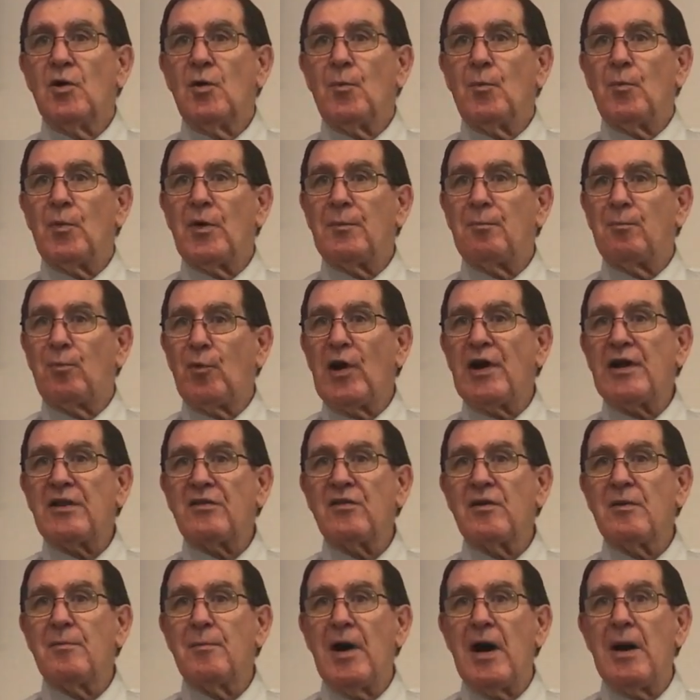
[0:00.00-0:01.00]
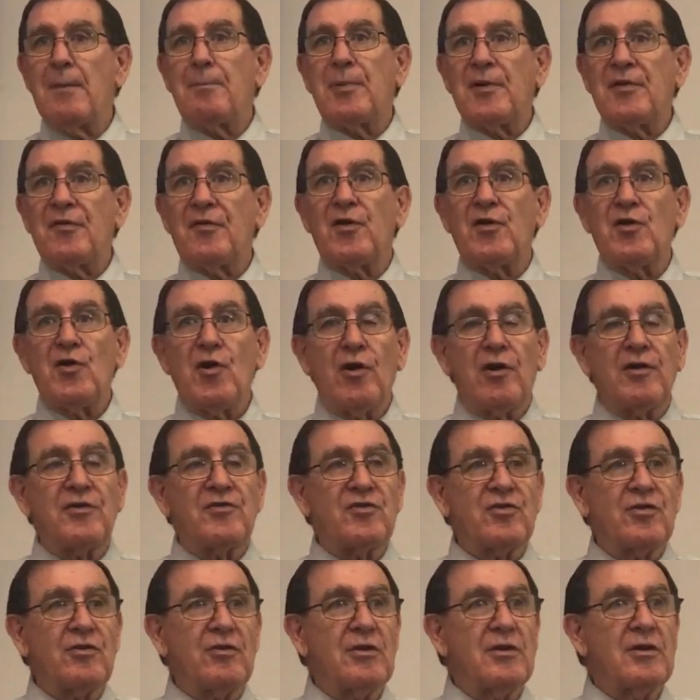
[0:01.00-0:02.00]
but bring them up in the
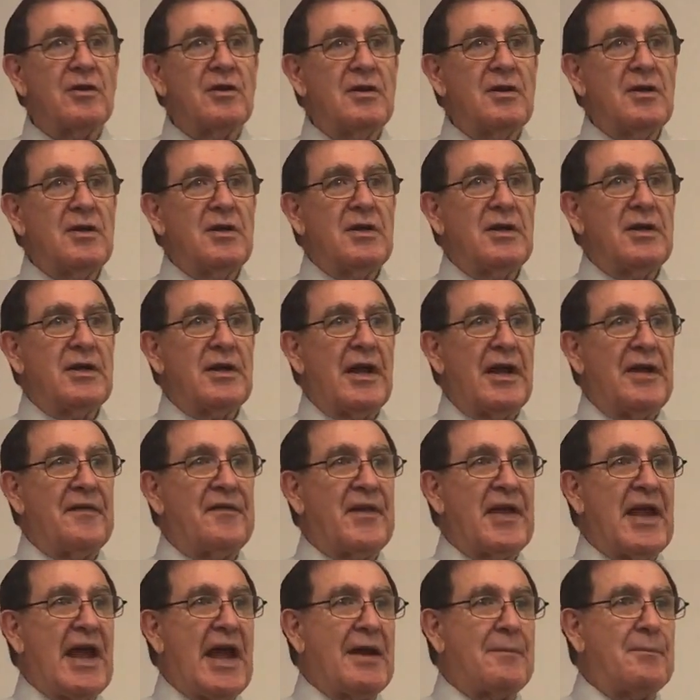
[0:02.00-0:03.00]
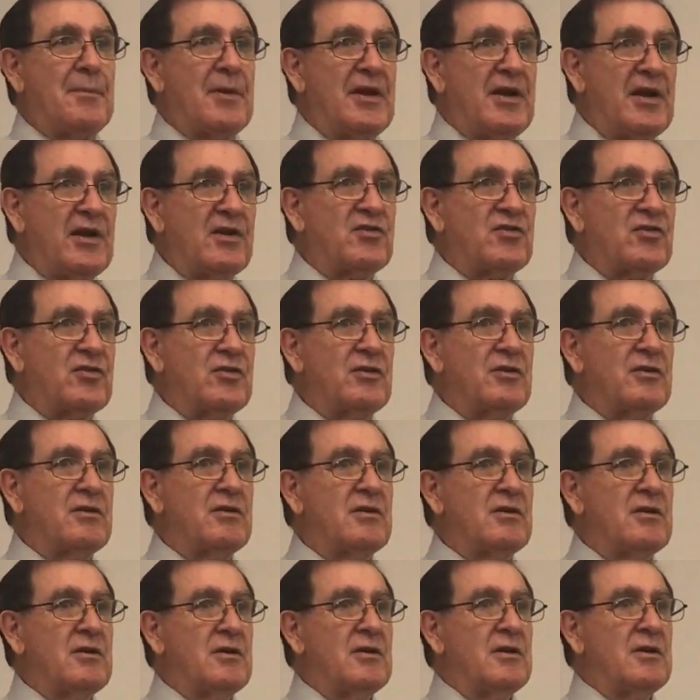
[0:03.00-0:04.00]
nurture and the admonition
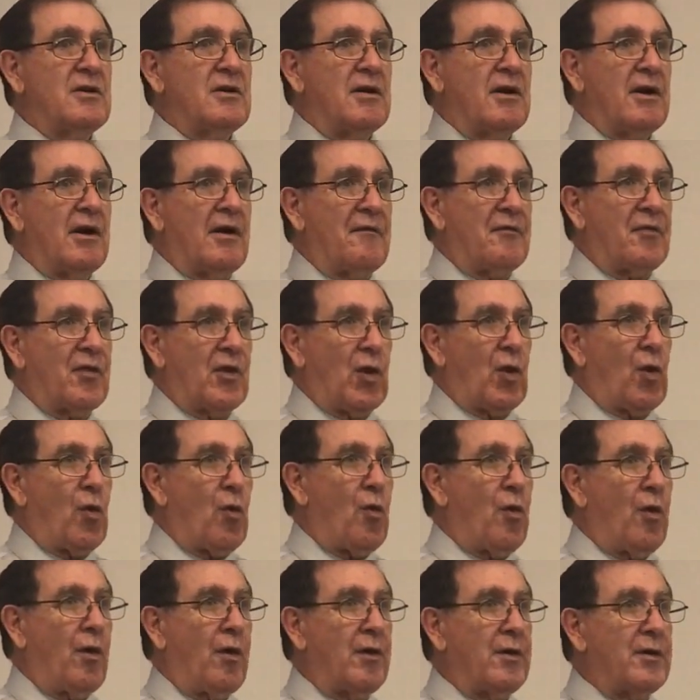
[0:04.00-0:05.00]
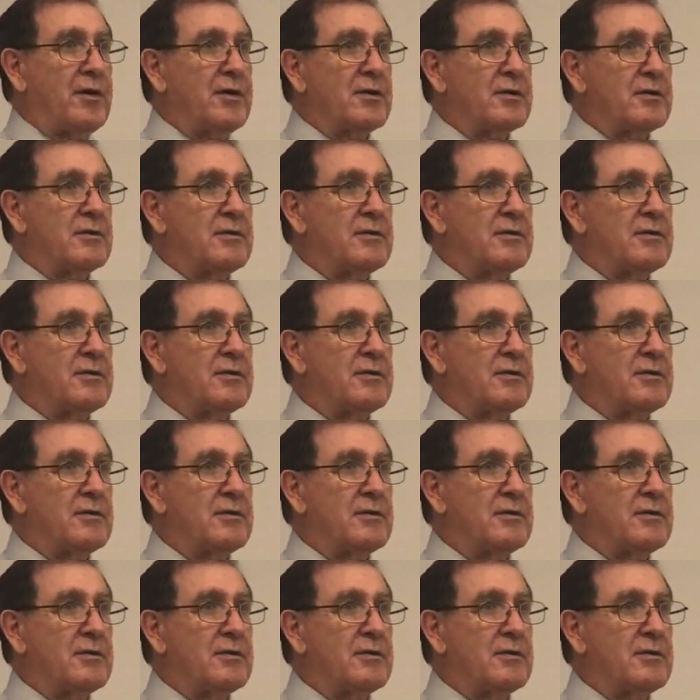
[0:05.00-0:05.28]
of the Lord.